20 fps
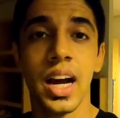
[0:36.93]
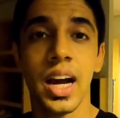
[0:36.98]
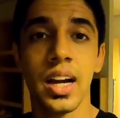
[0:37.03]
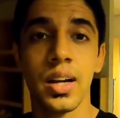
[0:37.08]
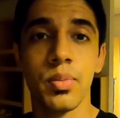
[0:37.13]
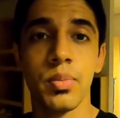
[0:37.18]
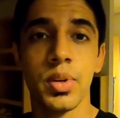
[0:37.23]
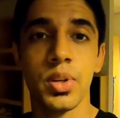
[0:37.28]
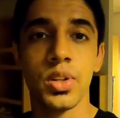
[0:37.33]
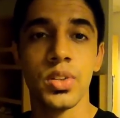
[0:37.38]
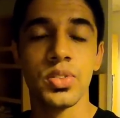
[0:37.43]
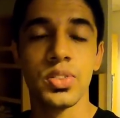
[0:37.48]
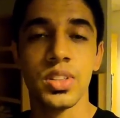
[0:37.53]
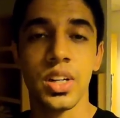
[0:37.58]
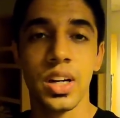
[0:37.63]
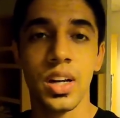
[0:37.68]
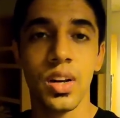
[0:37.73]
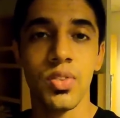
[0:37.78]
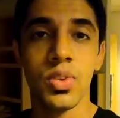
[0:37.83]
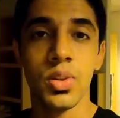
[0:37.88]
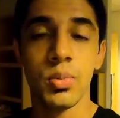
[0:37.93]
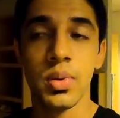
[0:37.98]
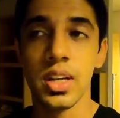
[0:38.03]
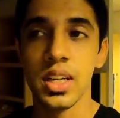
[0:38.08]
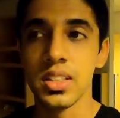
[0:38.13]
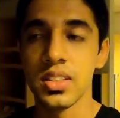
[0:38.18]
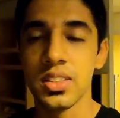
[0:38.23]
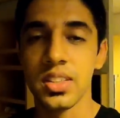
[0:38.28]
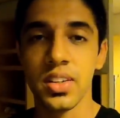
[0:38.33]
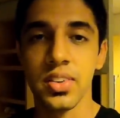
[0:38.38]
had a bit of struggle with
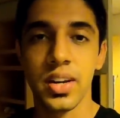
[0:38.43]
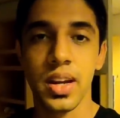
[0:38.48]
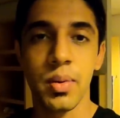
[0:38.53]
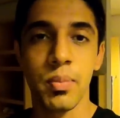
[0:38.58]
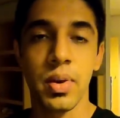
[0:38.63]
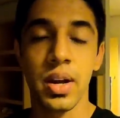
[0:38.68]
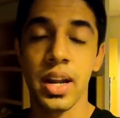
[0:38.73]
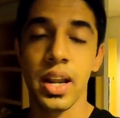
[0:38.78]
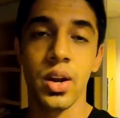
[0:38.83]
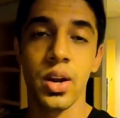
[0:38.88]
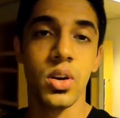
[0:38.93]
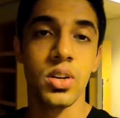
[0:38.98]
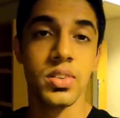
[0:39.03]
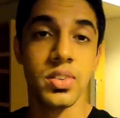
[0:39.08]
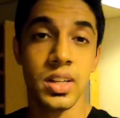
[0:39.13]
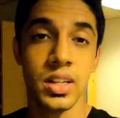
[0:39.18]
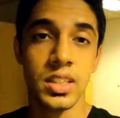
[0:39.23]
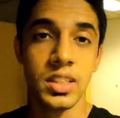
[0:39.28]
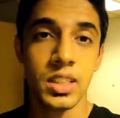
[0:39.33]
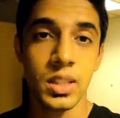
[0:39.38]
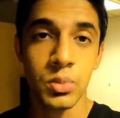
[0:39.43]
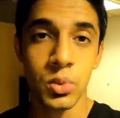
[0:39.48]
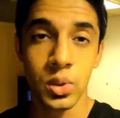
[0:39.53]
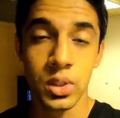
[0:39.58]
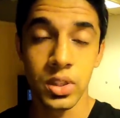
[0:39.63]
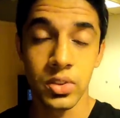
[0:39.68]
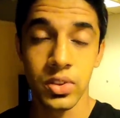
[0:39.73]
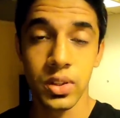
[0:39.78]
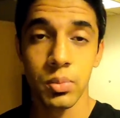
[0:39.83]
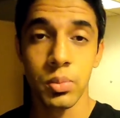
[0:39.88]
my Instagram and I got really
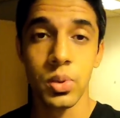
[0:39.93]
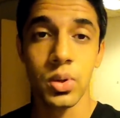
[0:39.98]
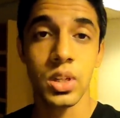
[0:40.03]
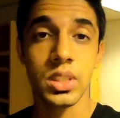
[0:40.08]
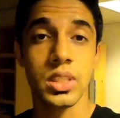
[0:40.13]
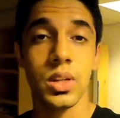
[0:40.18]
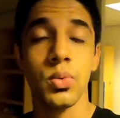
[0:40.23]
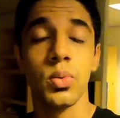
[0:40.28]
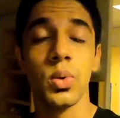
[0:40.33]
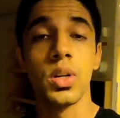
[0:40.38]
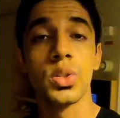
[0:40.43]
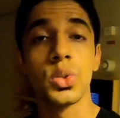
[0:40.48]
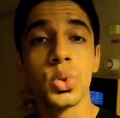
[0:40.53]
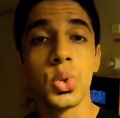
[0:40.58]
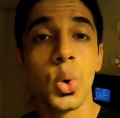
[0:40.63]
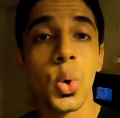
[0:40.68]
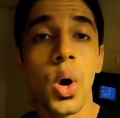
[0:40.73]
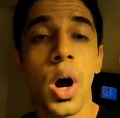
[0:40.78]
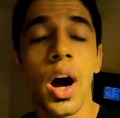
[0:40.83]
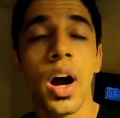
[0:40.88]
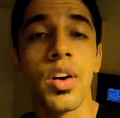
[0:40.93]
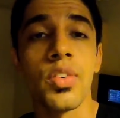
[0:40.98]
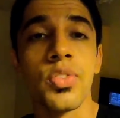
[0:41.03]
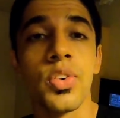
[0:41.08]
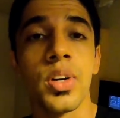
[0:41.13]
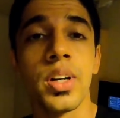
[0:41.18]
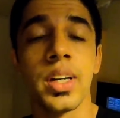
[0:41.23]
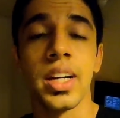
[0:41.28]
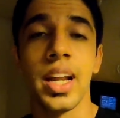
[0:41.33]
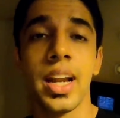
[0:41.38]
demotivated because I worked so hard
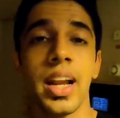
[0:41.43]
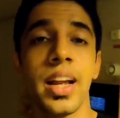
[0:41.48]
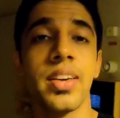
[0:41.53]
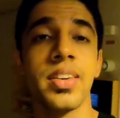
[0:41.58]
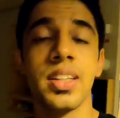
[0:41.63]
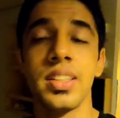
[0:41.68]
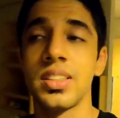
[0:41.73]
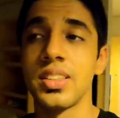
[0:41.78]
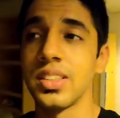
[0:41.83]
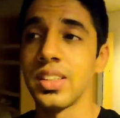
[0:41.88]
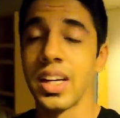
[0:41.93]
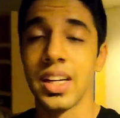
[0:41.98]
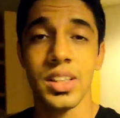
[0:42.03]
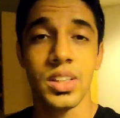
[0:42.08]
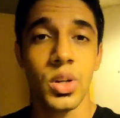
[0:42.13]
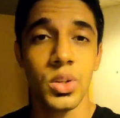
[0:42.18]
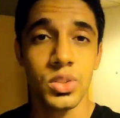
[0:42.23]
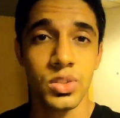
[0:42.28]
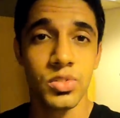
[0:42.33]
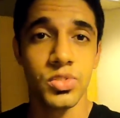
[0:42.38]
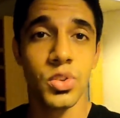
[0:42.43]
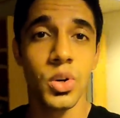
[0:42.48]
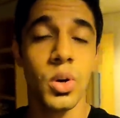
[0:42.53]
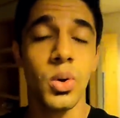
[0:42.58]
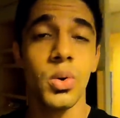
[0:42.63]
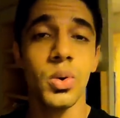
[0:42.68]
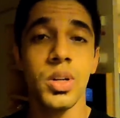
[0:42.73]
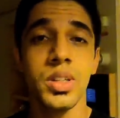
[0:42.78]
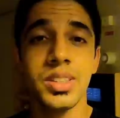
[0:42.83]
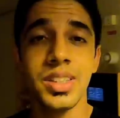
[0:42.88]
for it and I reached 9,000
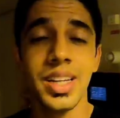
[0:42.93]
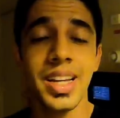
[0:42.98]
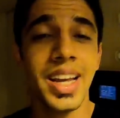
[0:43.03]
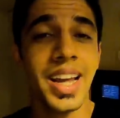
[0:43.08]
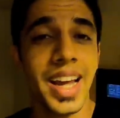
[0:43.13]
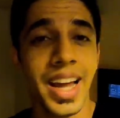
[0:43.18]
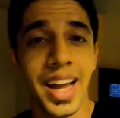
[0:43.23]
followers